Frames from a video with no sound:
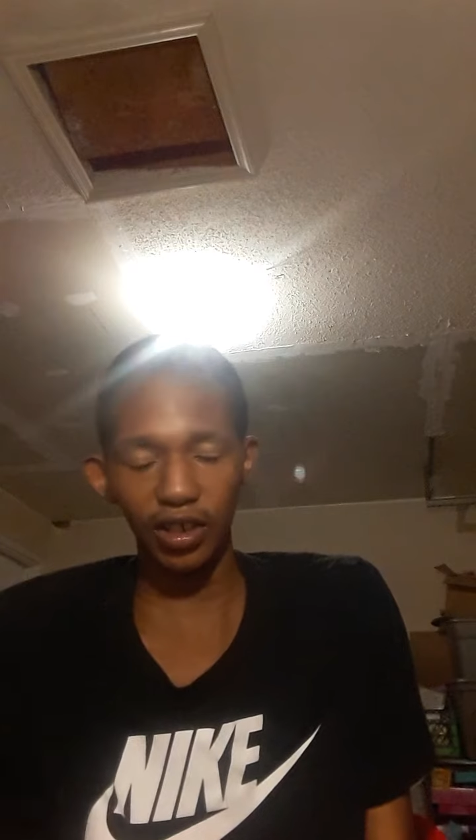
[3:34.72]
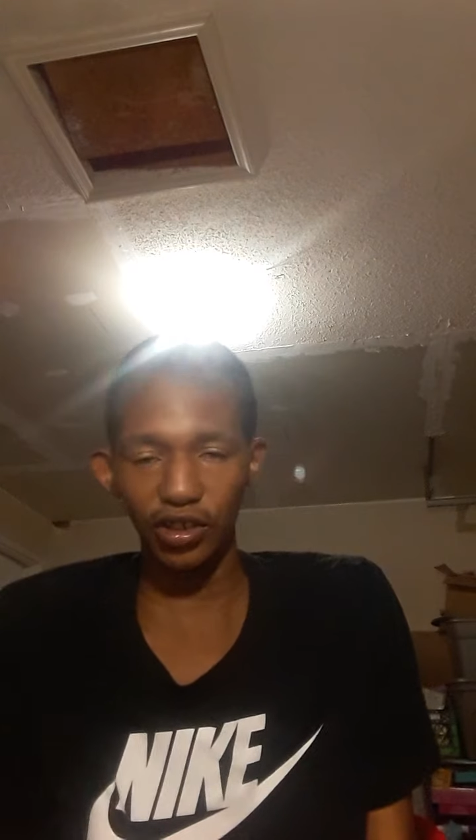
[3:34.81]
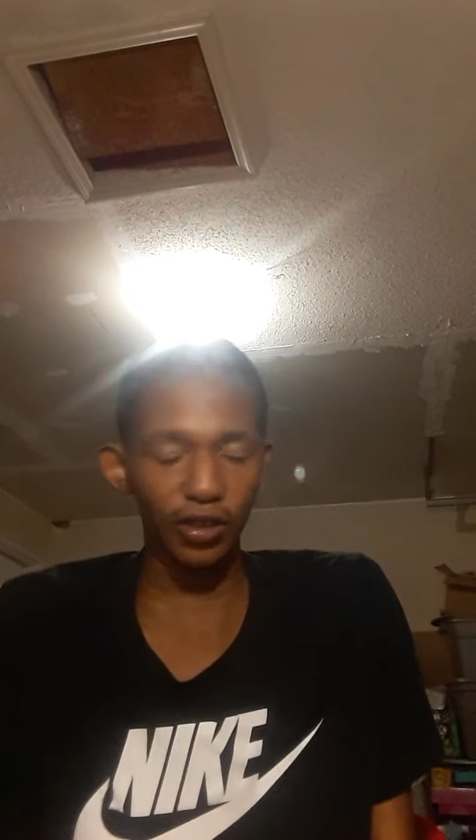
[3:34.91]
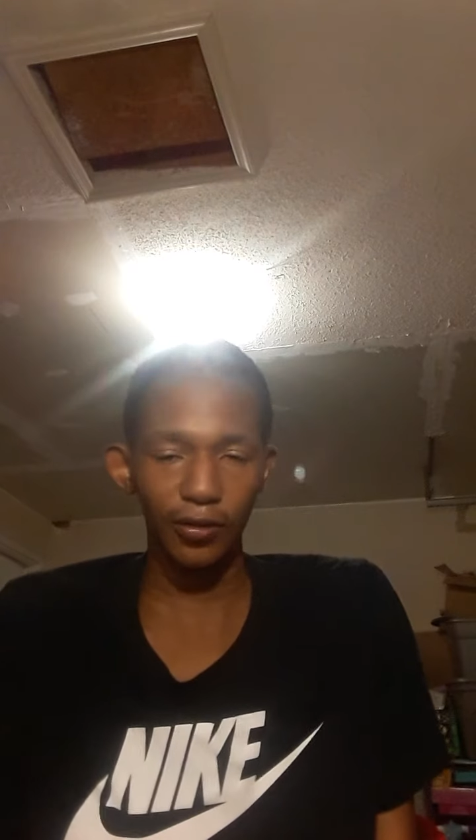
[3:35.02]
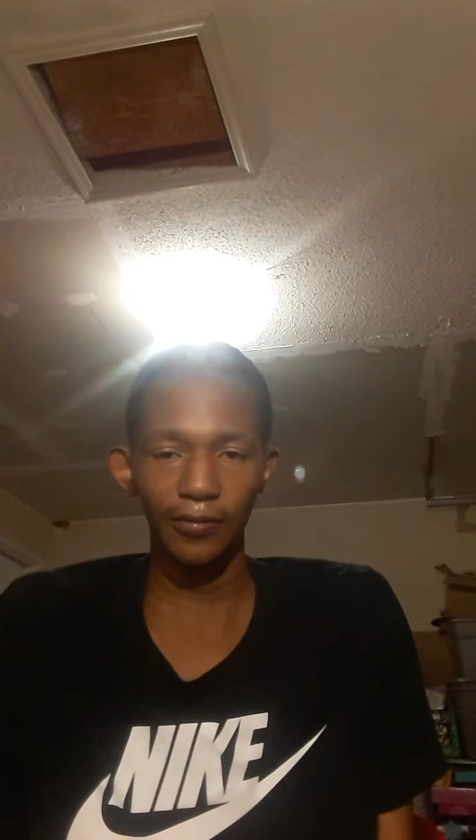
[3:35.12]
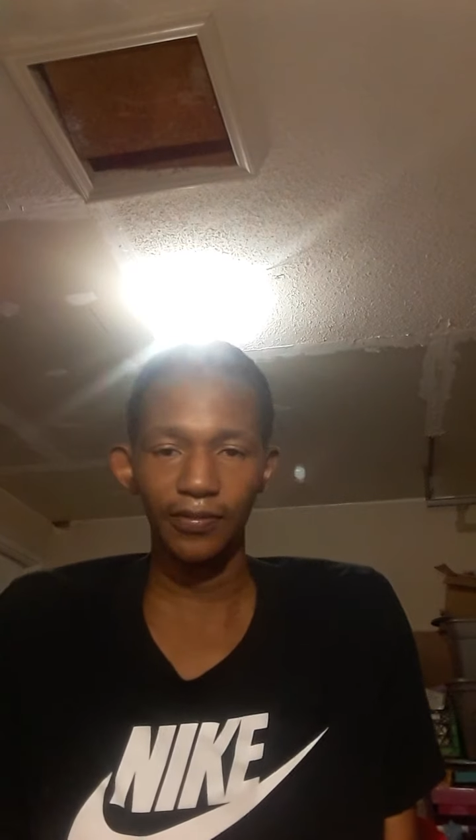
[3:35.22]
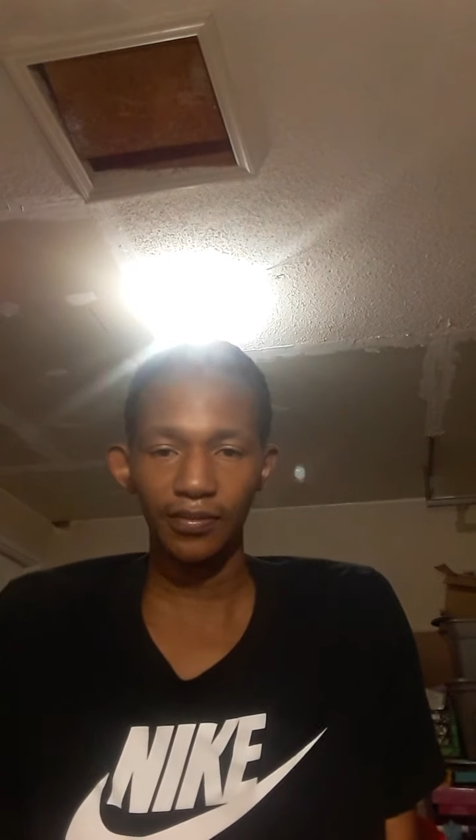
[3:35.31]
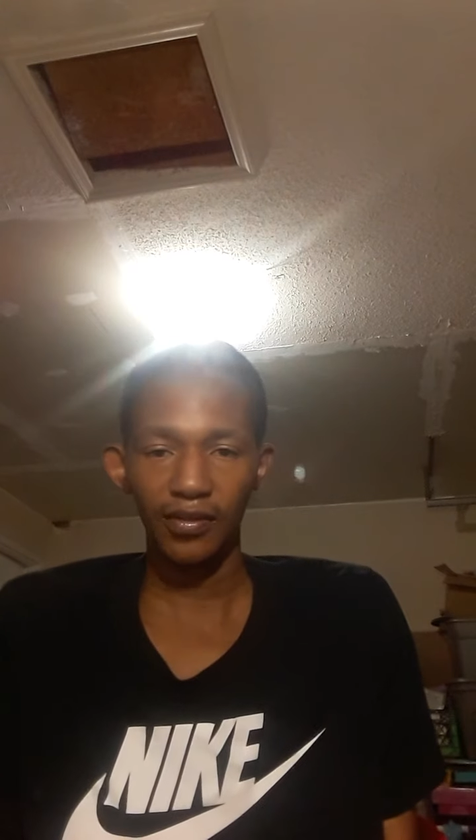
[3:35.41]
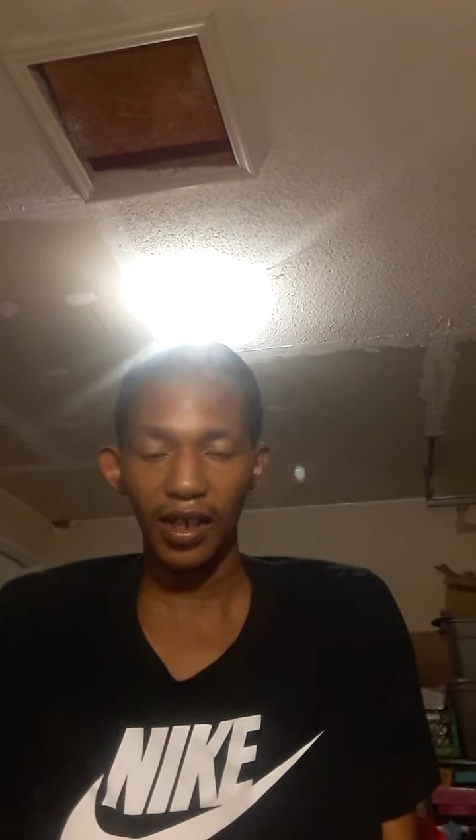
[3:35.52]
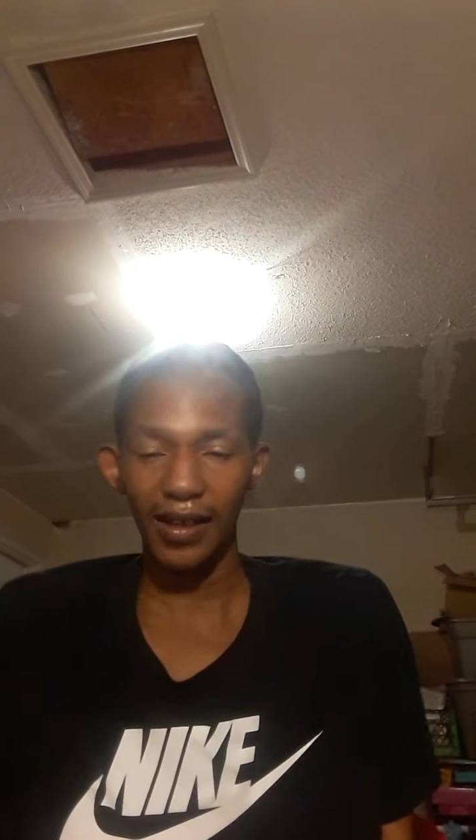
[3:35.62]
And that's what a
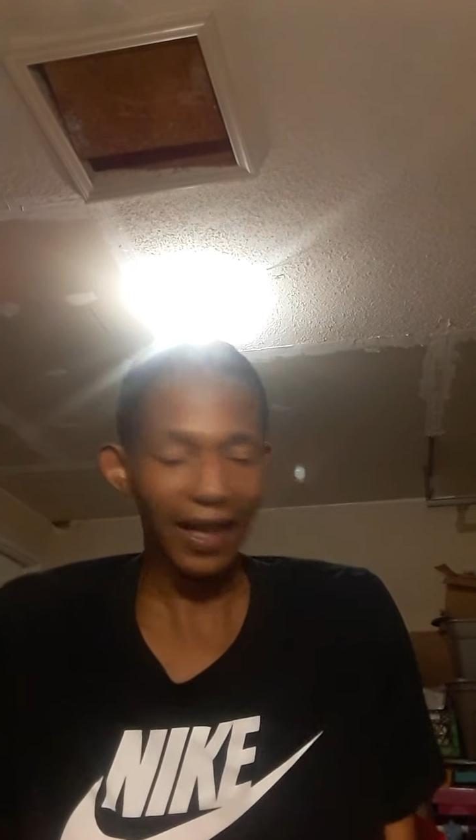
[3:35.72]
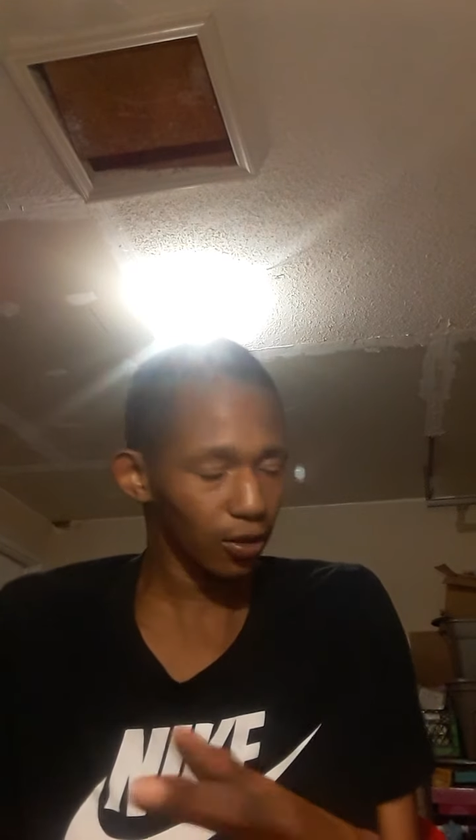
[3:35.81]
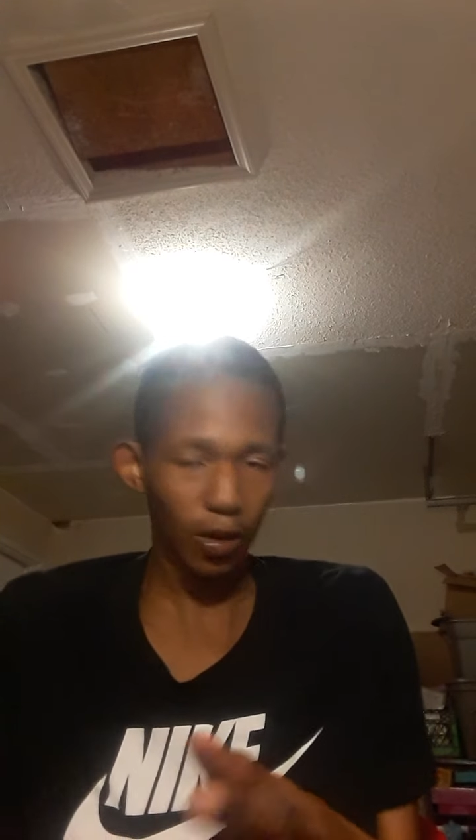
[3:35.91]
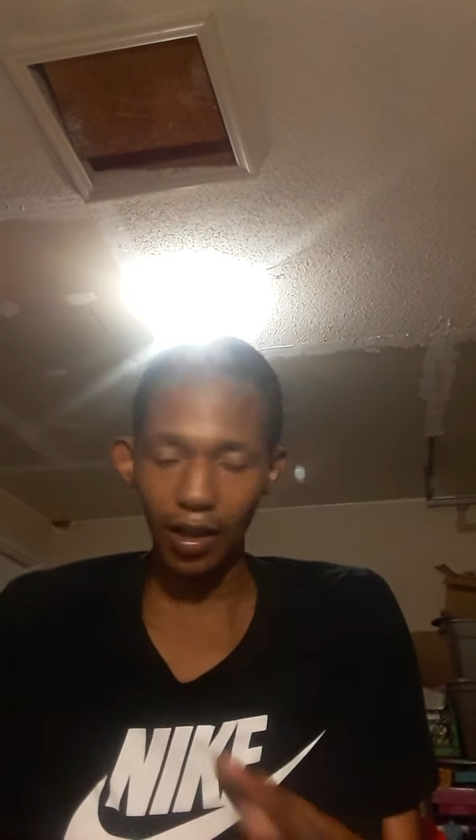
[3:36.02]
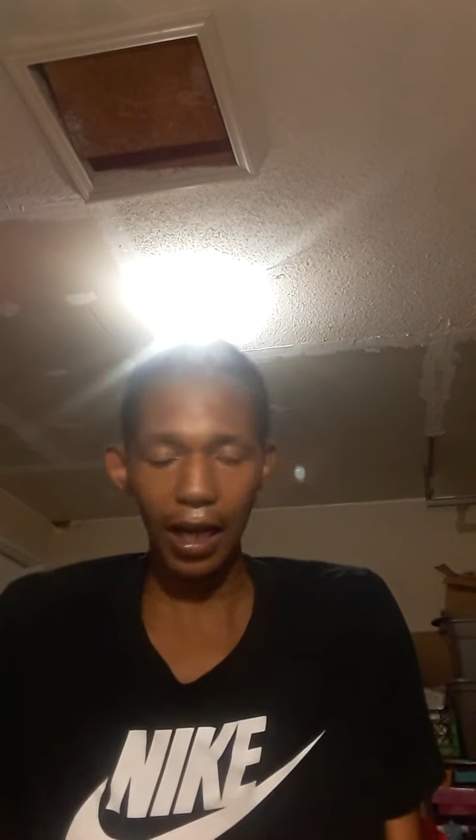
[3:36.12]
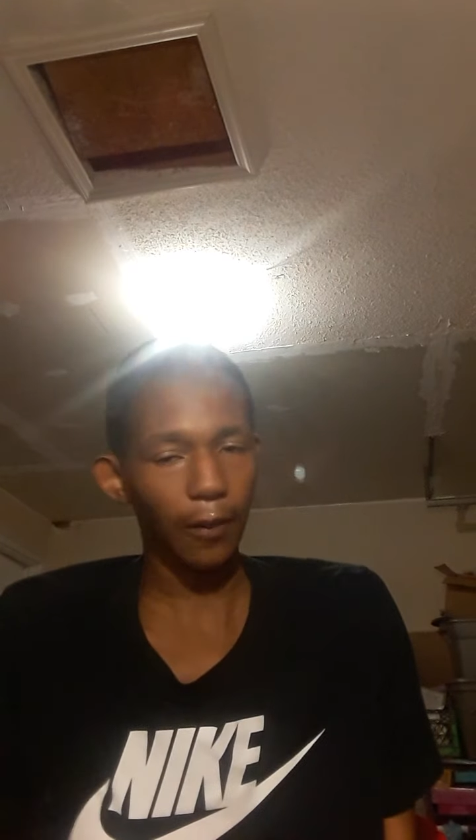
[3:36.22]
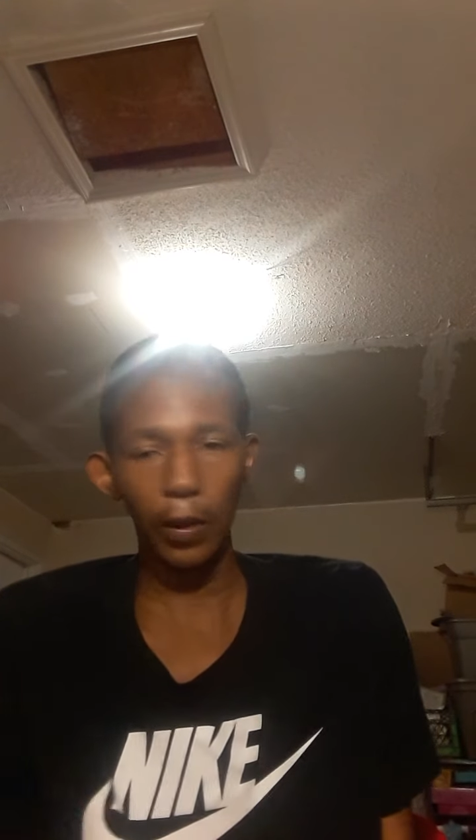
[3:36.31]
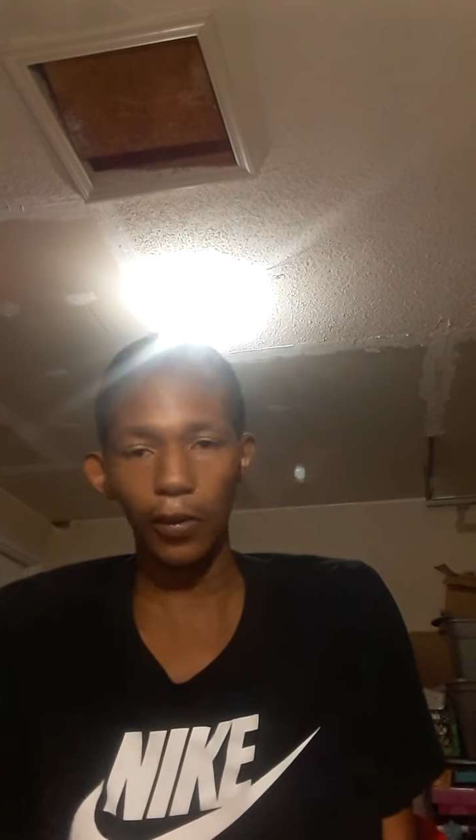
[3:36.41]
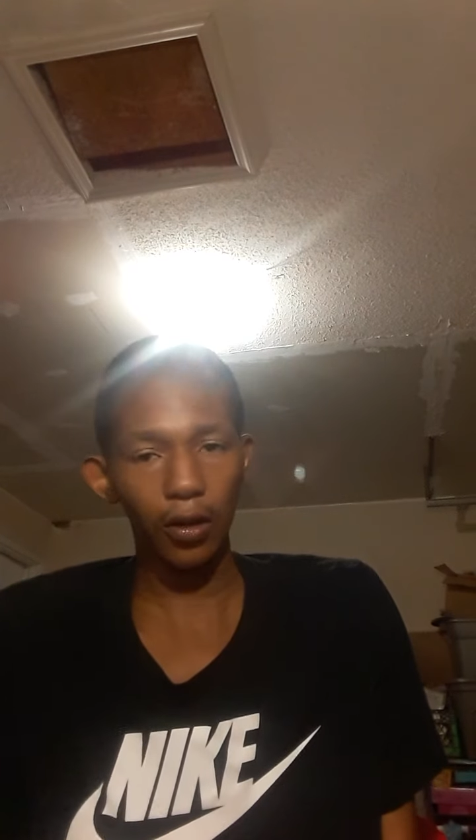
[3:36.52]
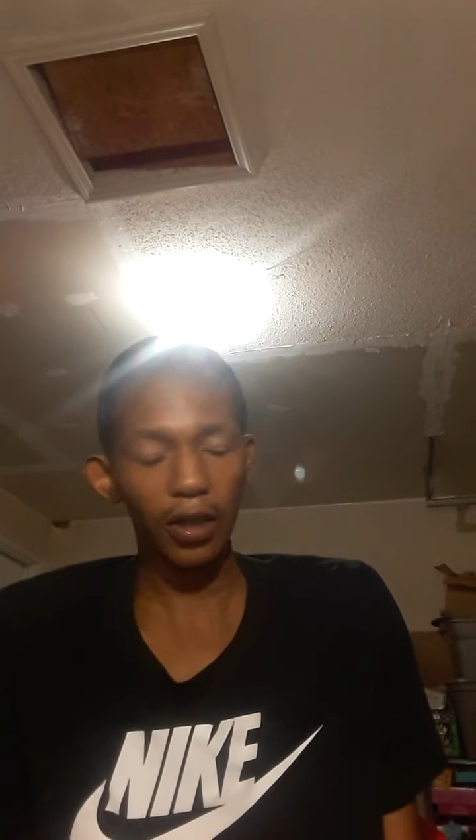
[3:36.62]
lot of people don't
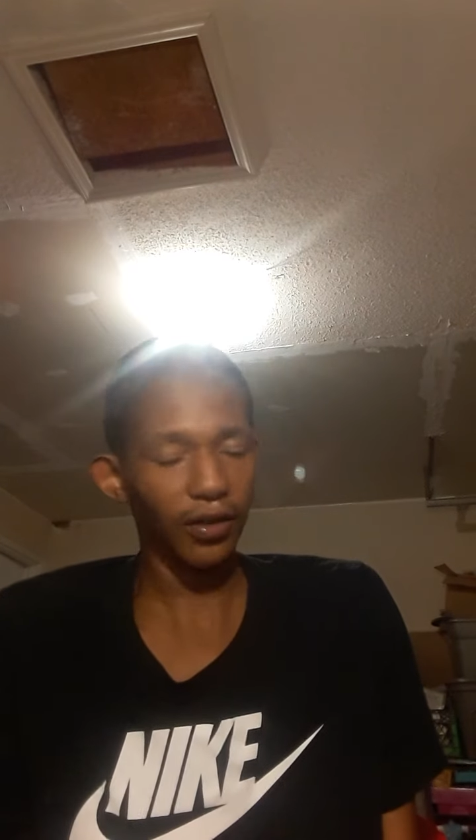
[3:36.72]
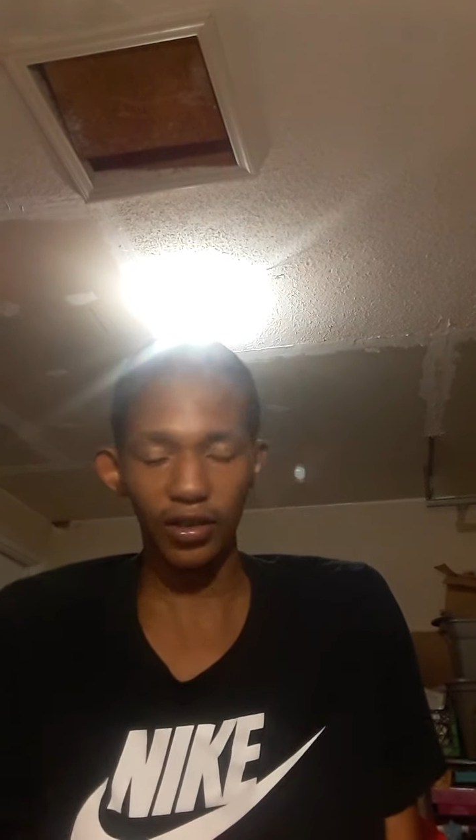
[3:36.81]
understand.